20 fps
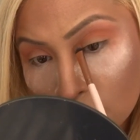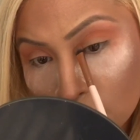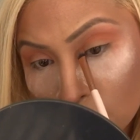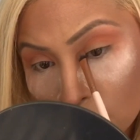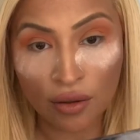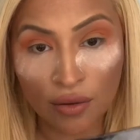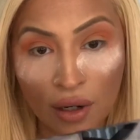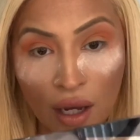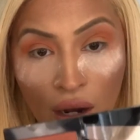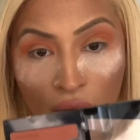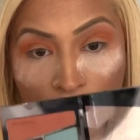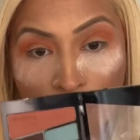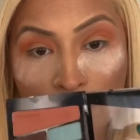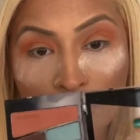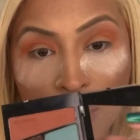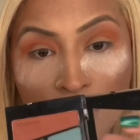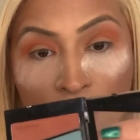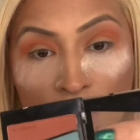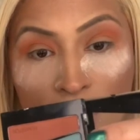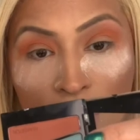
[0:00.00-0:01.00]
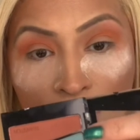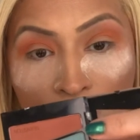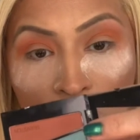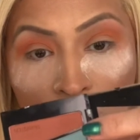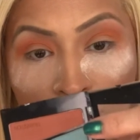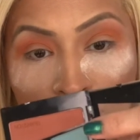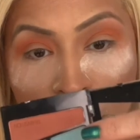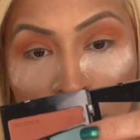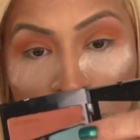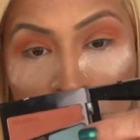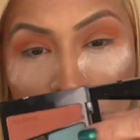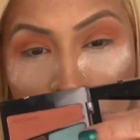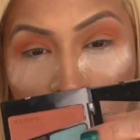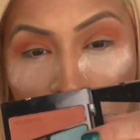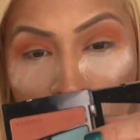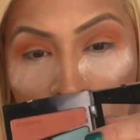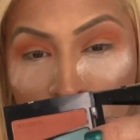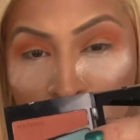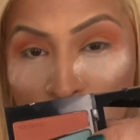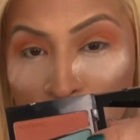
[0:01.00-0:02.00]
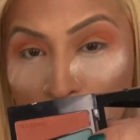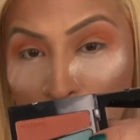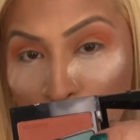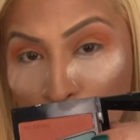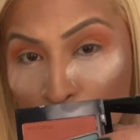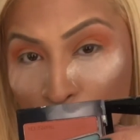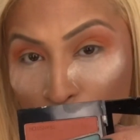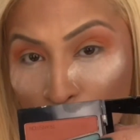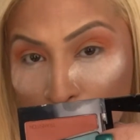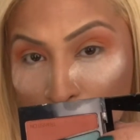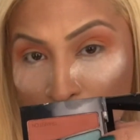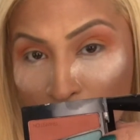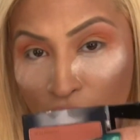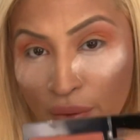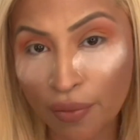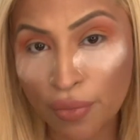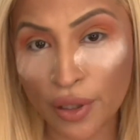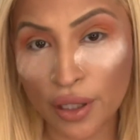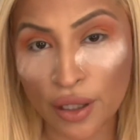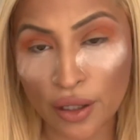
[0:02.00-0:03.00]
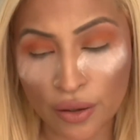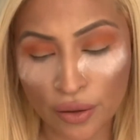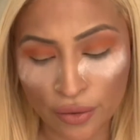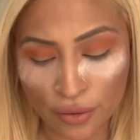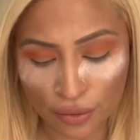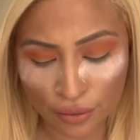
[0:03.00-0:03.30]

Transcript: So now I'm going to take this kind of like mermaid blue.